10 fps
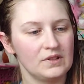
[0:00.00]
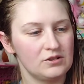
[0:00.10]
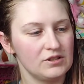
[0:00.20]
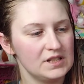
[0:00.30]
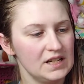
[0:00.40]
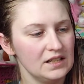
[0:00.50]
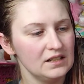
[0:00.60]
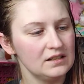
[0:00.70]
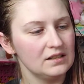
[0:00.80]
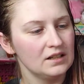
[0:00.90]

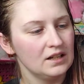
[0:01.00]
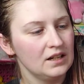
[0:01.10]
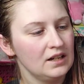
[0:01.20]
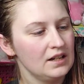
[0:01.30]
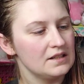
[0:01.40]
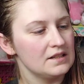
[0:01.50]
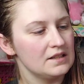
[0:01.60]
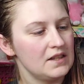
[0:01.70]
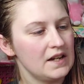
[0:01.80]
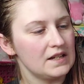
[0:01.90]
Christina
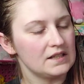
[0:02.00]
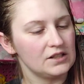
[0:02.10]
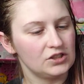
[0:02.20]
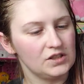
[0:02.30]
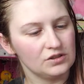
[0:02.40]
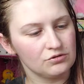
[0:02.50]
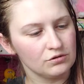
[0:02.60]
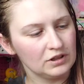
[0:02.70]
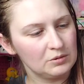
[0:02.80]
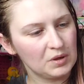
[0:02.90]
thinks that she's a
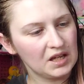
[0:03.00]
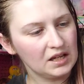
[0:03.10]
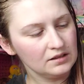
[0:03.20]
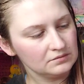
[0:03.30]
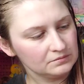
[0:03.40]
truly me.